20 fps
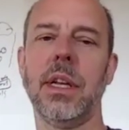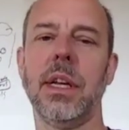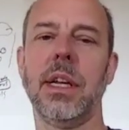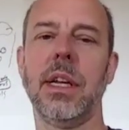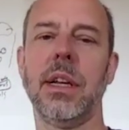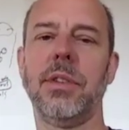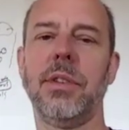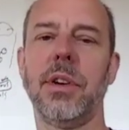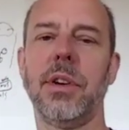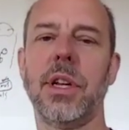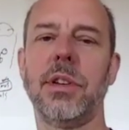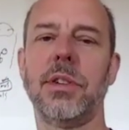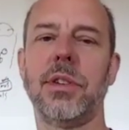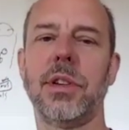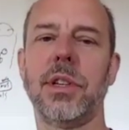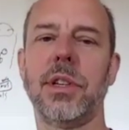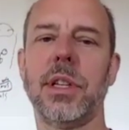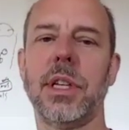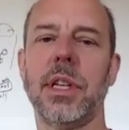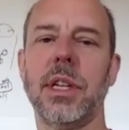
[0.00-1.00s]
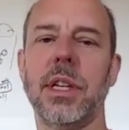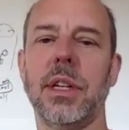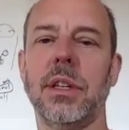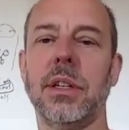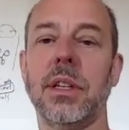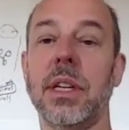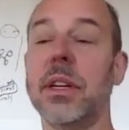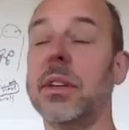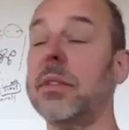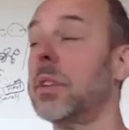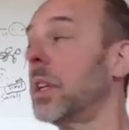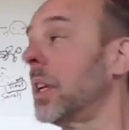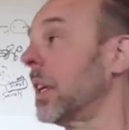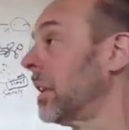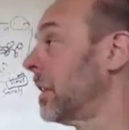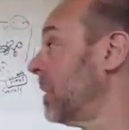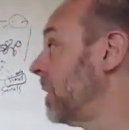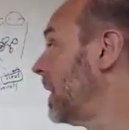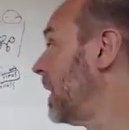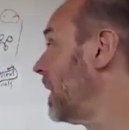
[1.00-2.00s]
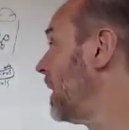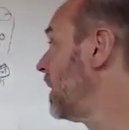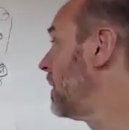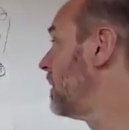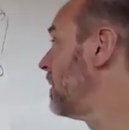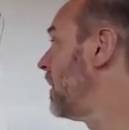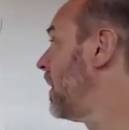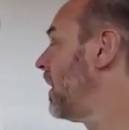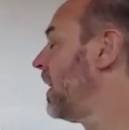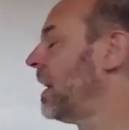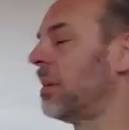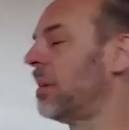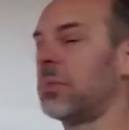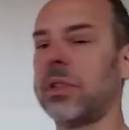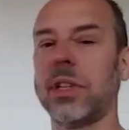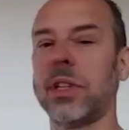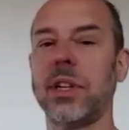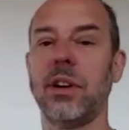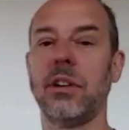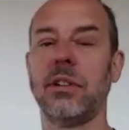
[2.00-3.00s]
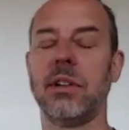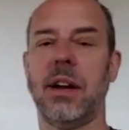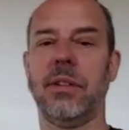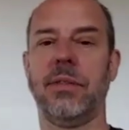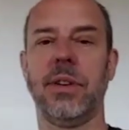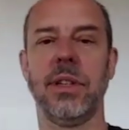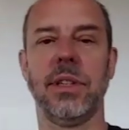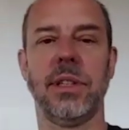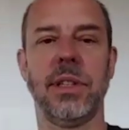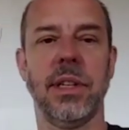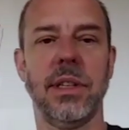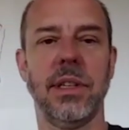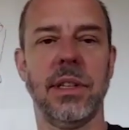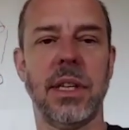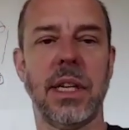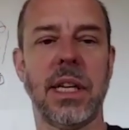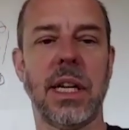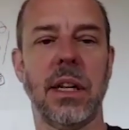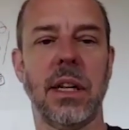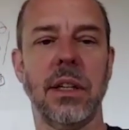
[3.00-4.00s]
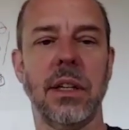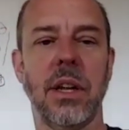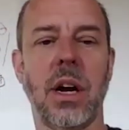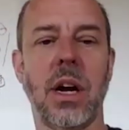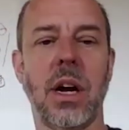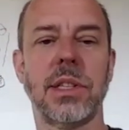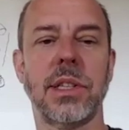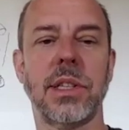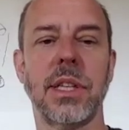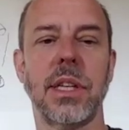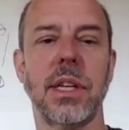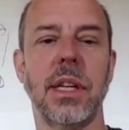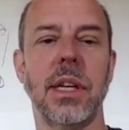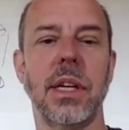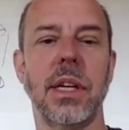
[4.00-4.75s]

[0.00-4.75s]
if you're interested, even including these very obscure references that get lost.